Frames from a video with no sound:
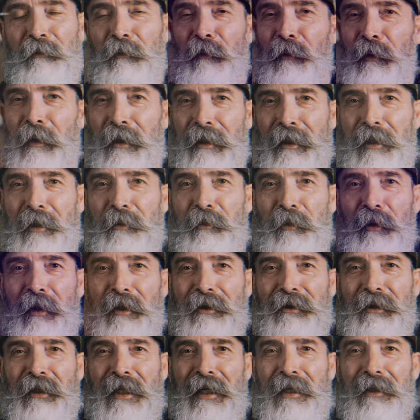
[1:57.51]
Really
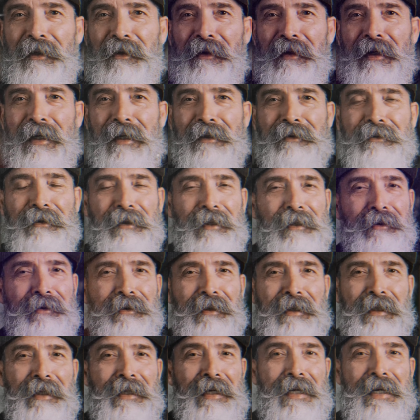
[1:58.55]
appreciate you guys
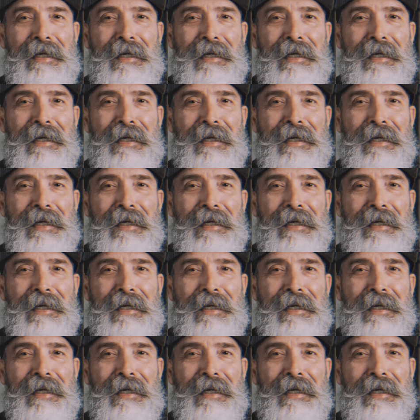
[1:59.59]
listening